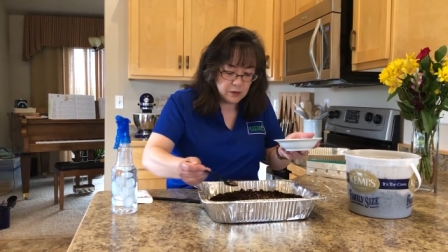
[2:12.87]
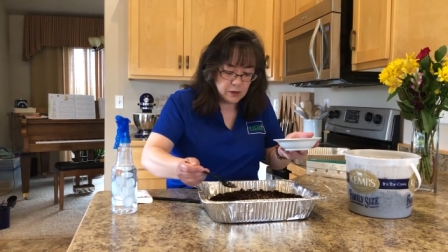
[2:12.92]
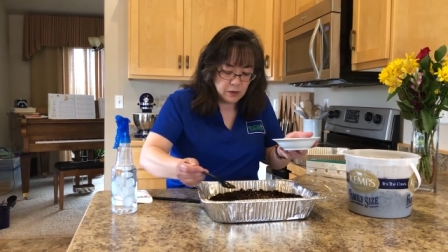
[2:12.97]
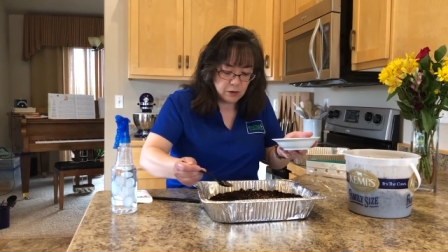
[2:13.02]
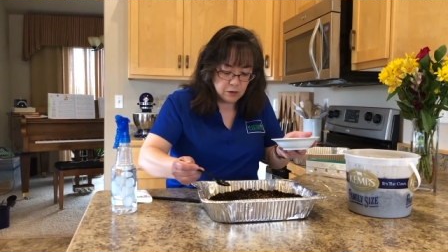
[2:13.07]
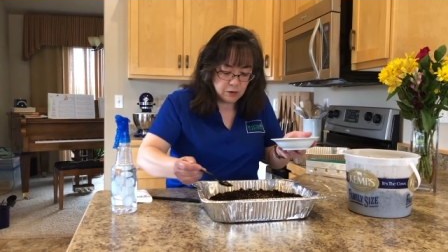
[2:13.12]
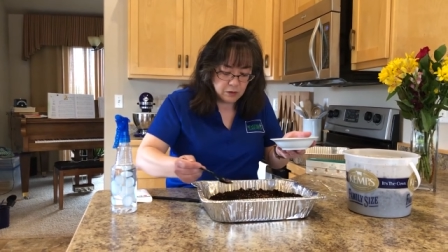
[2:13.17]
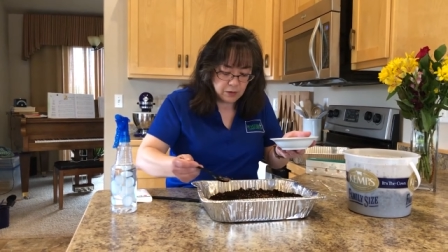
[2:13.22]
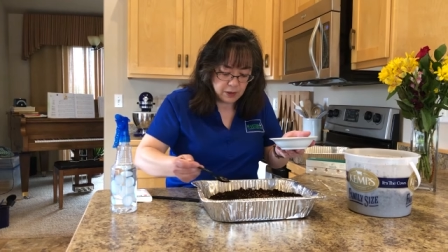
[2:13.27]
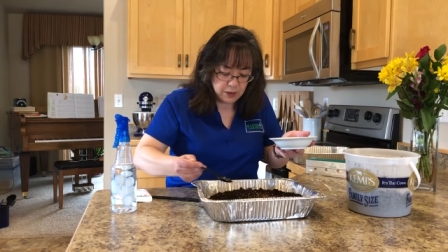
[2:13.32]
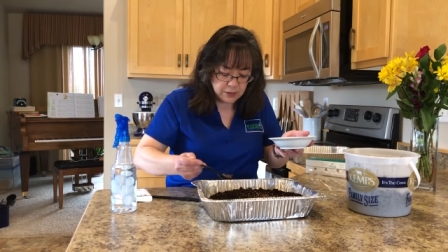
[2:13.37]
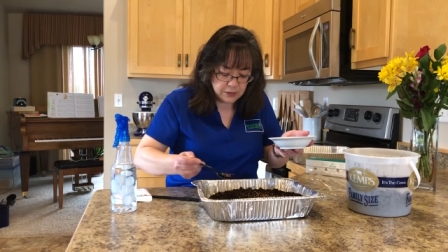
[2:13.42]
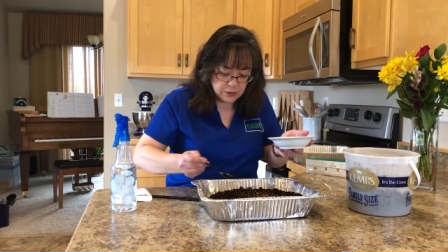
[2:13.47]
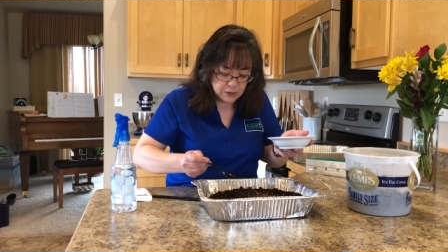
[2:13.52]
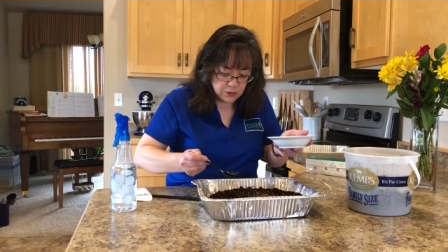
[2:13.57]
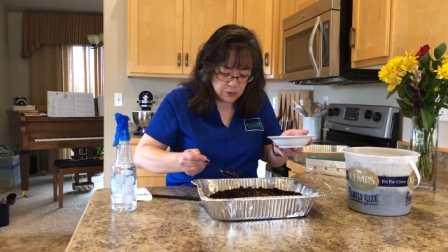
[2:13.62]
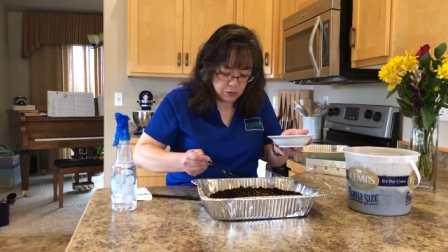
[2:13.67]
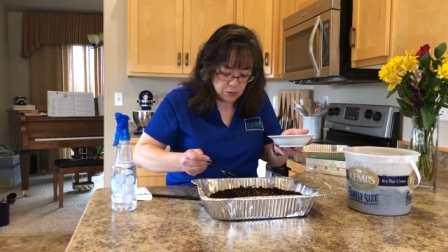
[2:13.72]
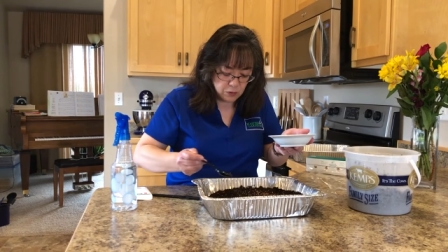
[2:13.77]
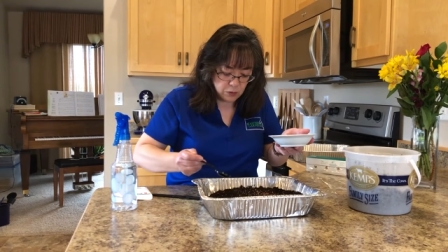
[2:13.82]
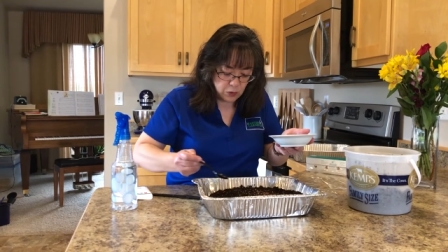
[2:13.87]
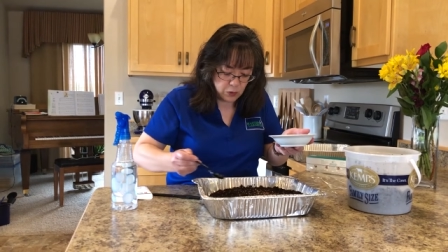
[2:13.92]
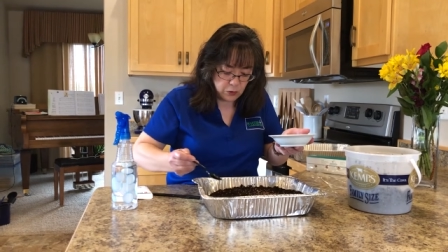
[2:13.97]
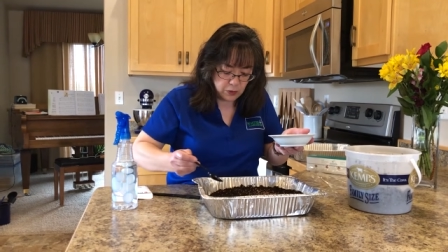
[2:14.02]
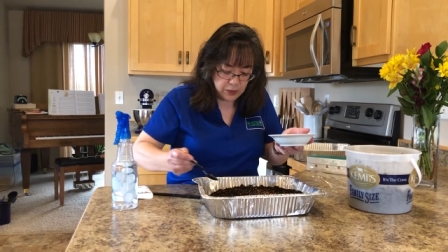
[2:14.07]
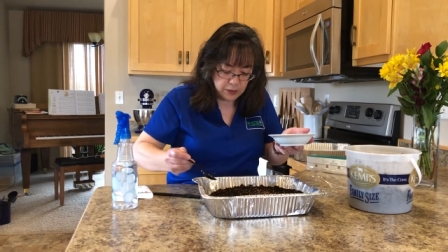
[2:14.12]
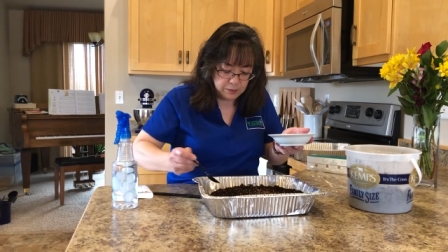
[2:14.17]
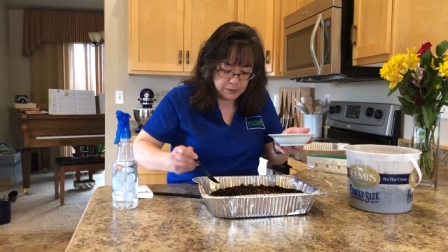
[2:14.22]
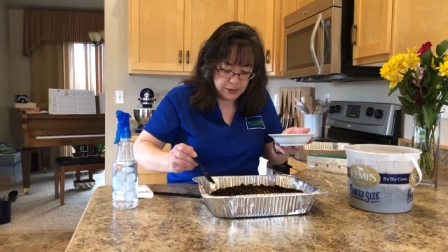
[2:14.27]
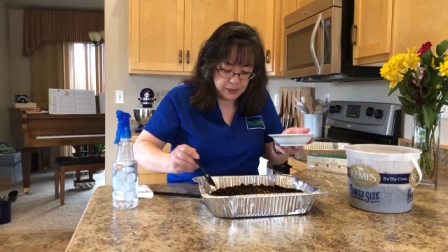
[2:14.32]
across the
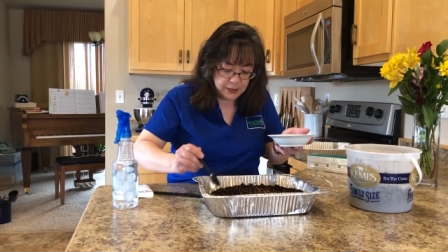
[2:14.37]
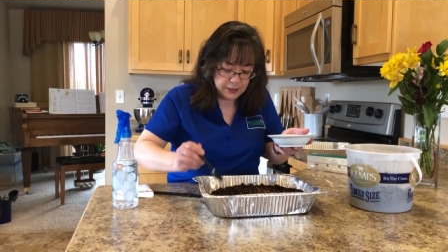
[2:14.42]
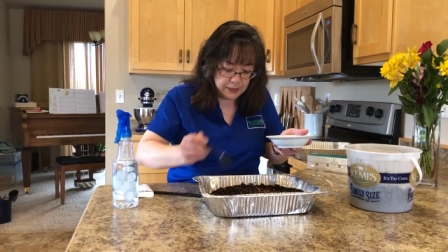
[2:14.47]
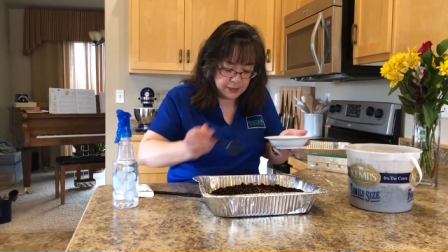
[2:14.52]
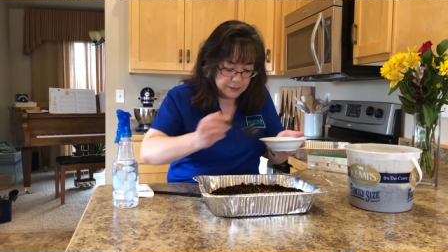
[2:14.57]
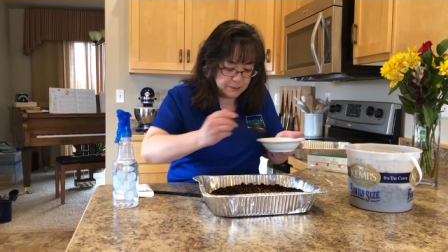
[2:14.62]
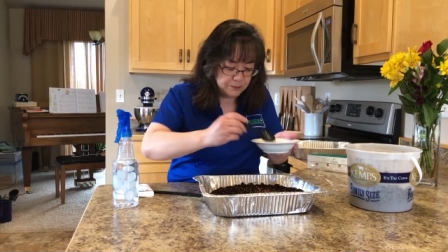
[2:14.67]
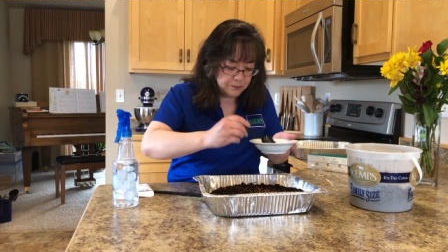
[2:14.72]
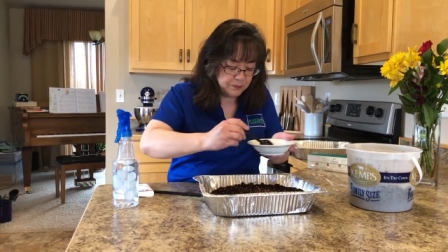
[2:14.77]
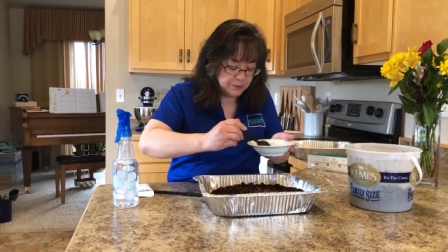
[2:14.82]
growing media.